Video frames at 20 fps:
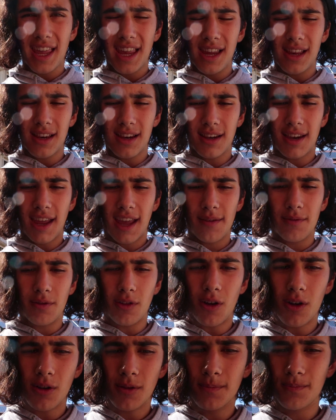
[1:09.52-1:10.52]
eat in a day
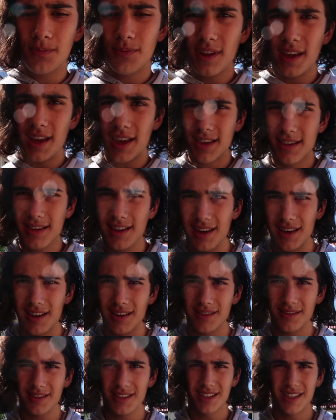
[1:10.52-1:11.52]
vlog. As
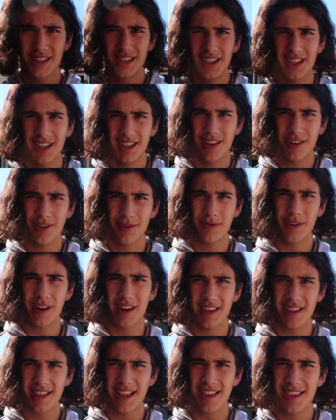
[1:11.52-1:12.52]
you know,
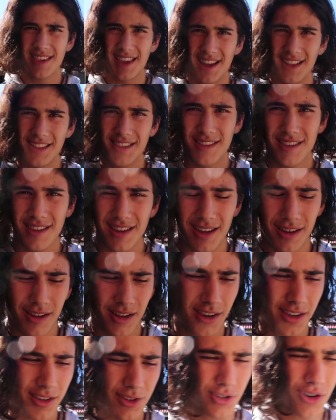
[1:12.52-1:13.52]
funny as that sounds, I'm gonna